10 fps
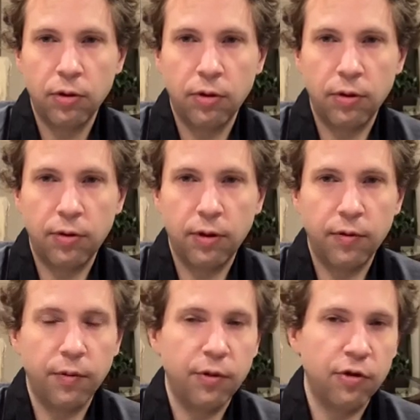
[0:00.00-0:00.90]
That,
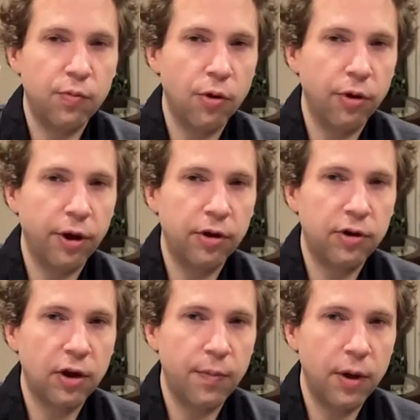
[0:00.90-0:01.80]
that, that's more like
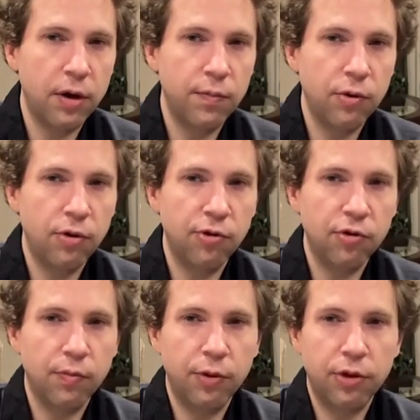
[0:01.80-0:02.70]
Tibetan
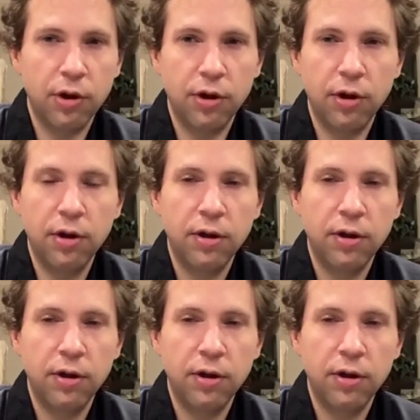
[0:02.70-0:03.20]
Buddhism, but then